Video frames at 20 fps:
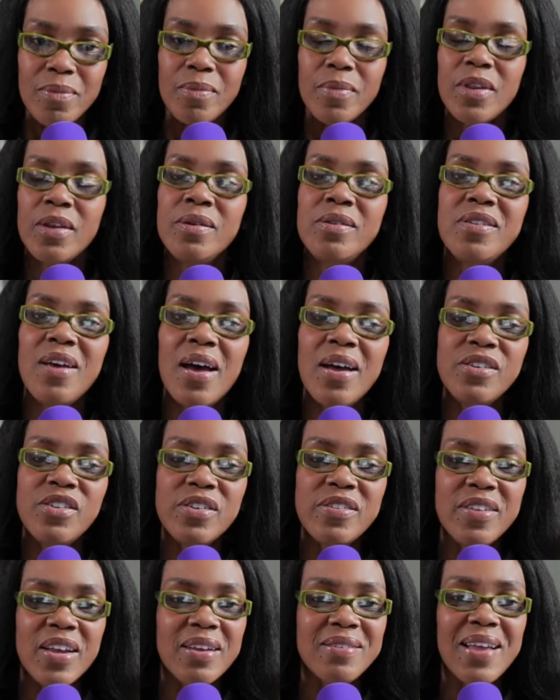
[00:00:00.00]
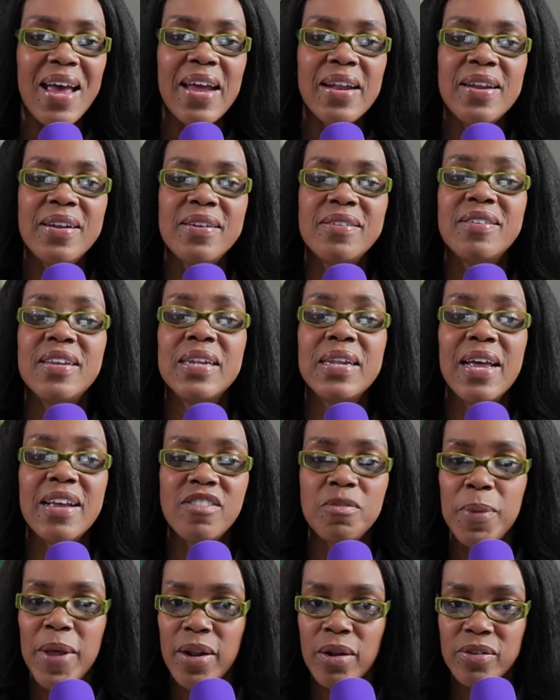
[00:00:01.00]
Tanja says, I need to see less
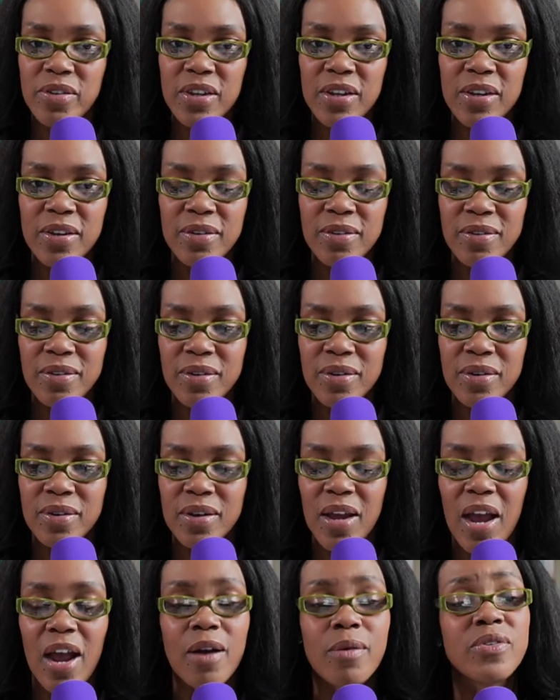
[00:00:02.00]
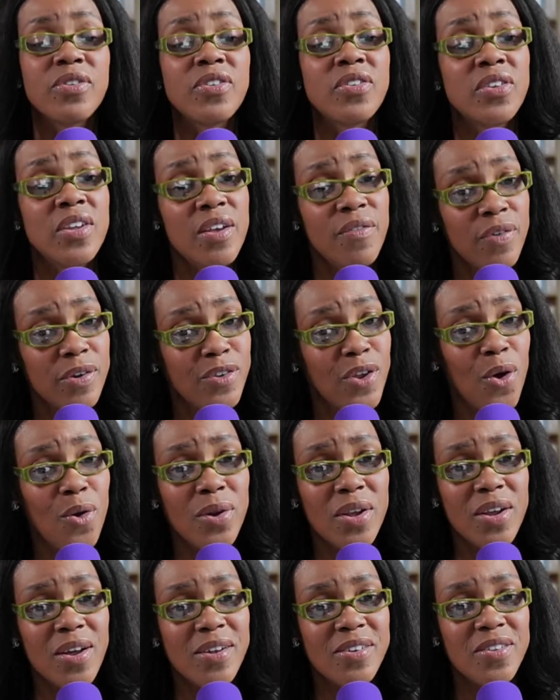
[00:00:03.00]
penalties. Our receivers
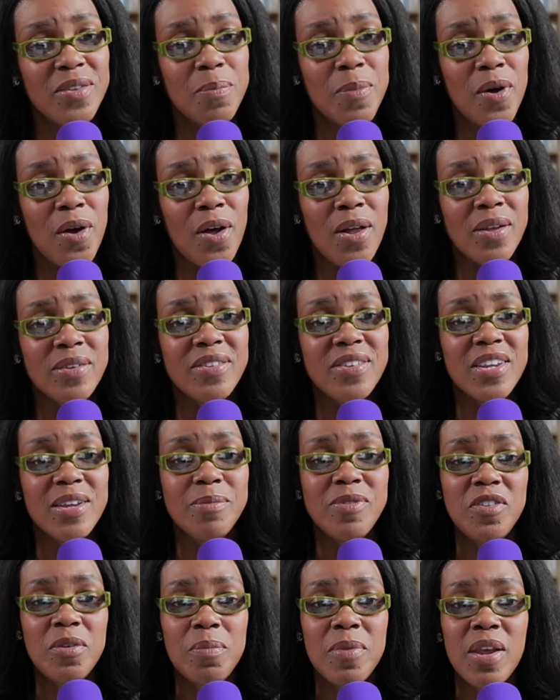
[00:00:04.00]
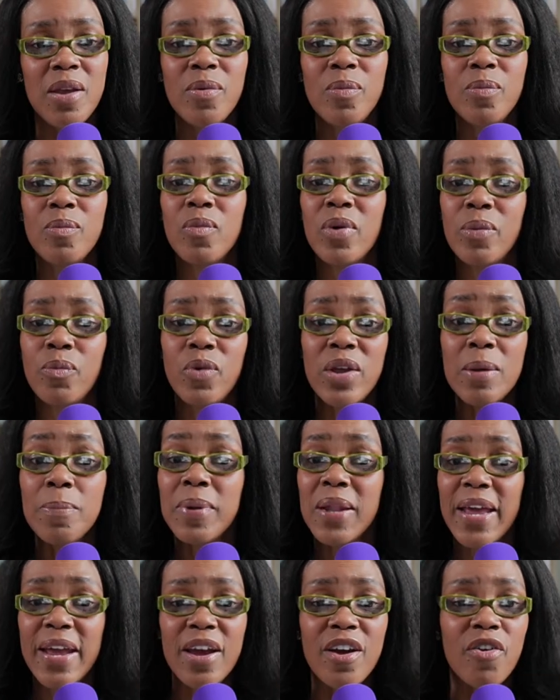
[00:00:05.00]
holding onto the ball. Seems to me when we
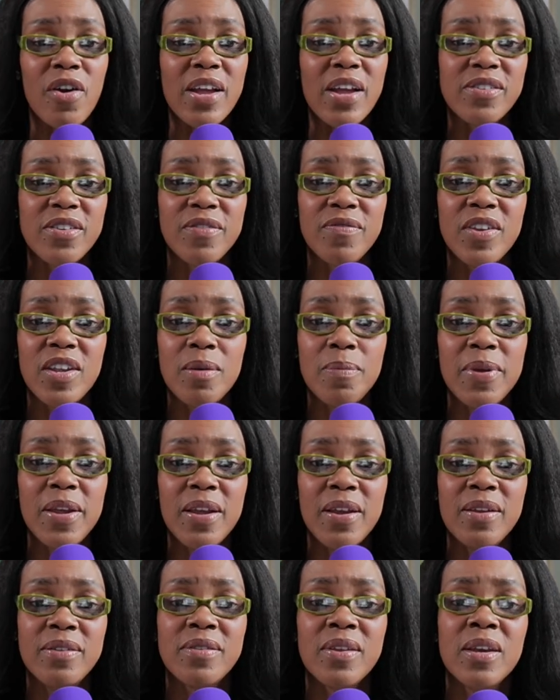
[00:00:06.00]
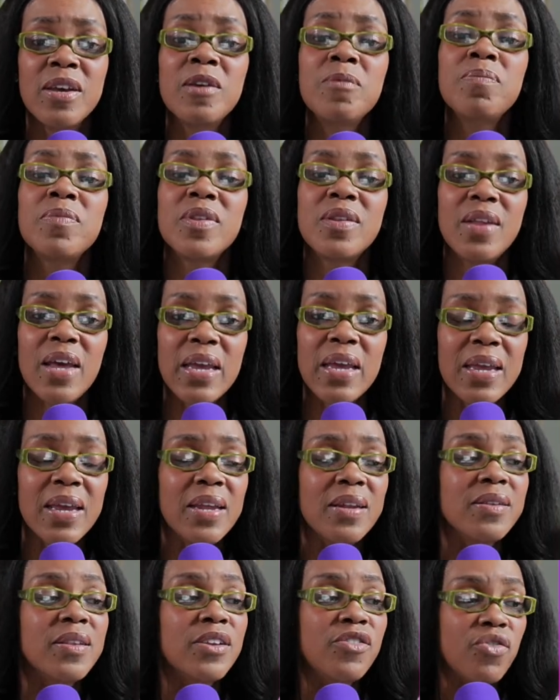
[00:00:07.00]
play aggressive DBs, they
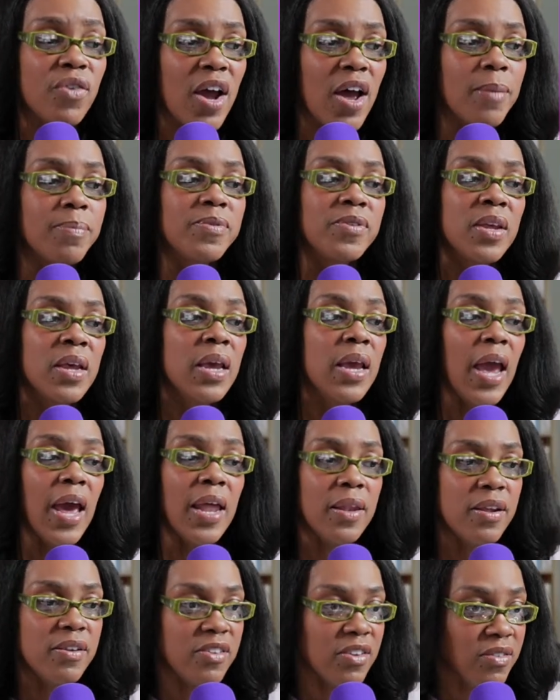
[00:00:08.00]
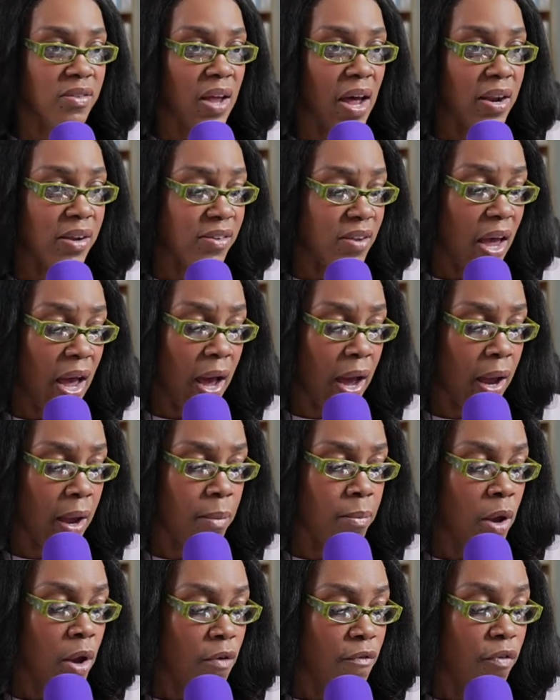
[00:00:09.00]
get the drops. And this is not a time
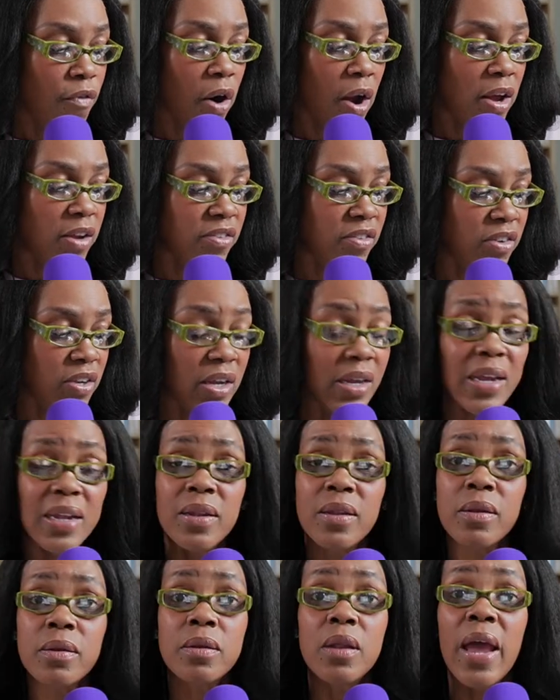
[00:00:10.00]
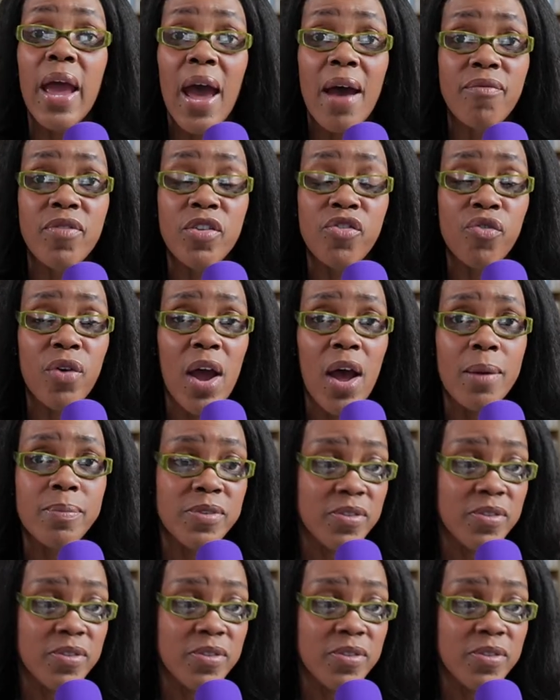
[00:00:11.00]
for us to have the drops.